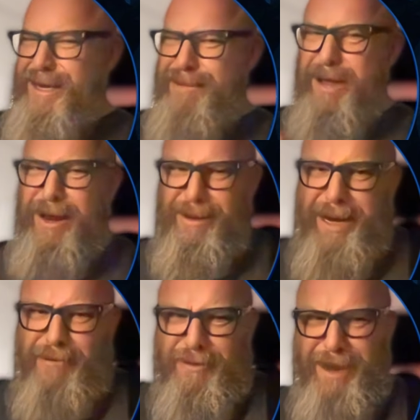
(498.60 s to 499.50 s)
about it.
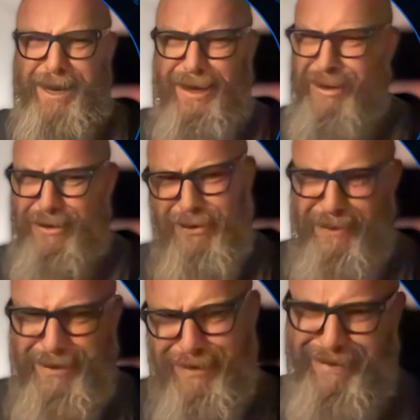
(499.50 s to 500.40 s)
Like we make it
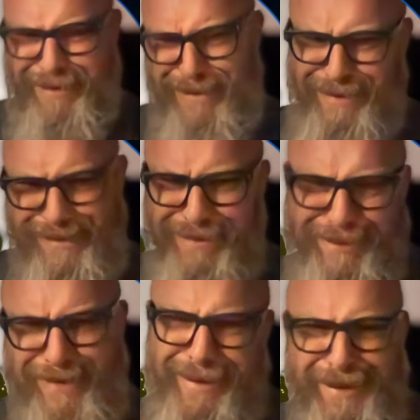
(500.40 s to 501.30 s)
cooler.
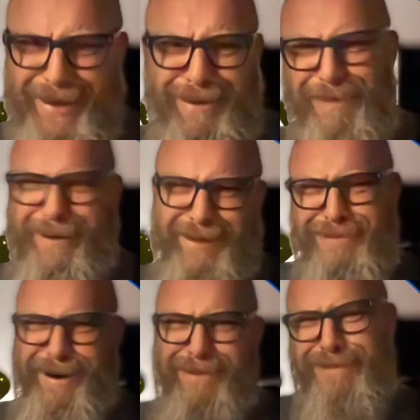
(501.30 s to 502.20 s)
Great bunch of
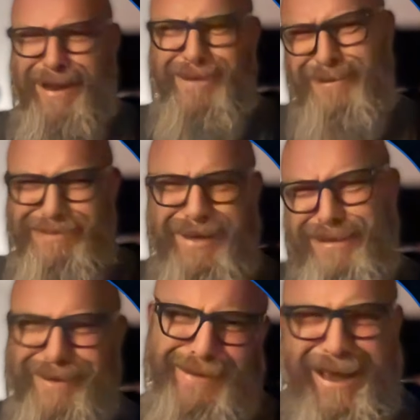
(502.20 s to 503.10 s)
our buttons and
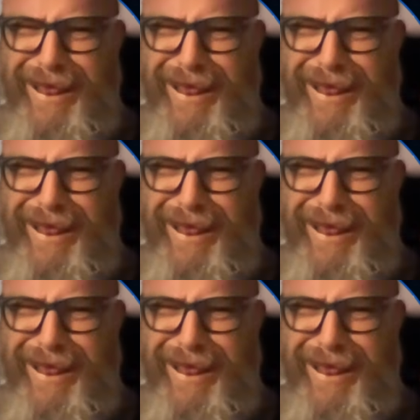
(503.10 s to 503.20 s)
whistles on